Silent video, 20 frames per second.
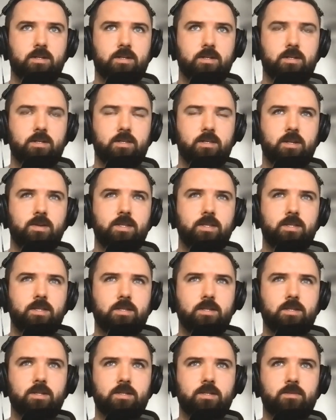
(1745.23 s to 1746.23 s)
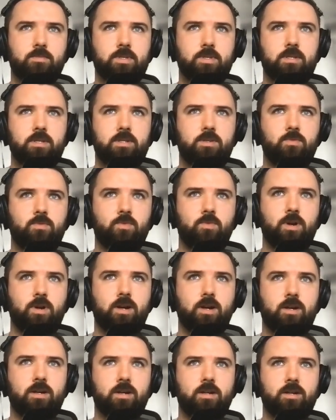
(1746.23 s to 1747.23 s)
they're in this interesting position
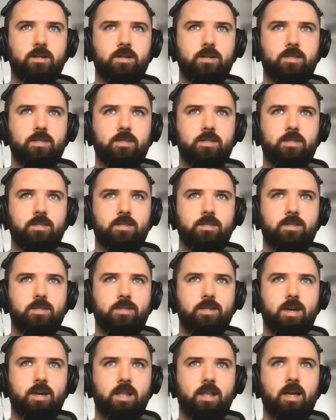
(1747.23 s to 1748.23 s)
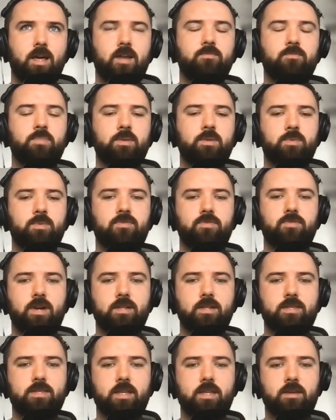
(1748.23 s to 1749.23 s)
where a lot of people
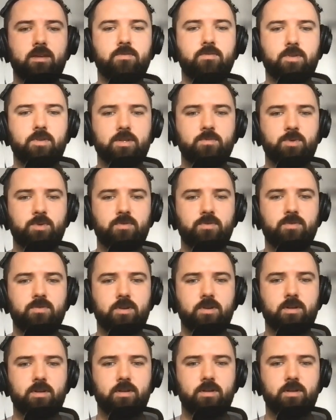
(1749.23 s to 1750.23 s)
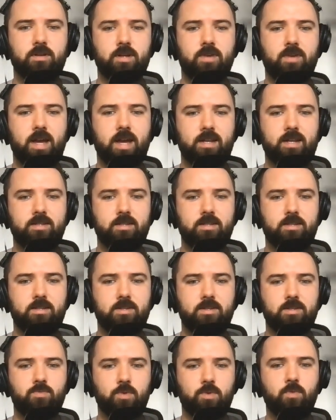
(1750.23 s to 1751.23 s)
felt that their first mover
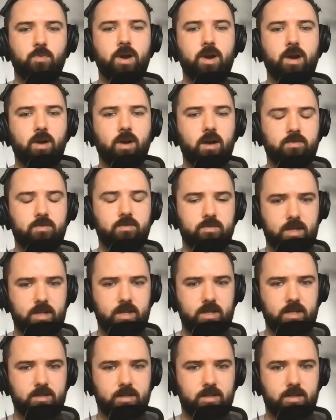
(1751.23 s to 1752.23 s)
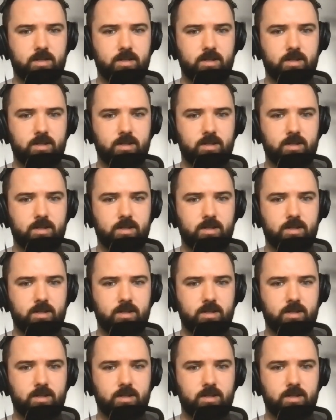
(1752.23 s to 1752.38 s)
advantage would wear off eventually.